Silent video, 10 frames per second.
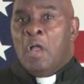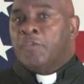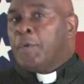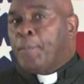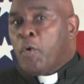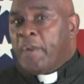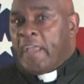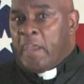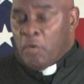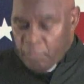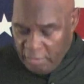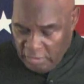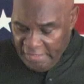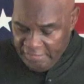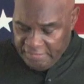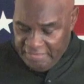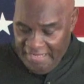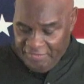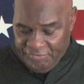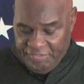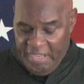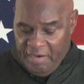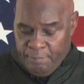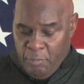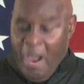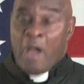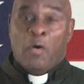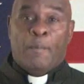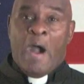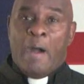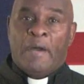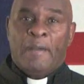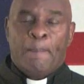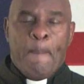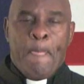supported Hillary Clinton instead of Barack Obama,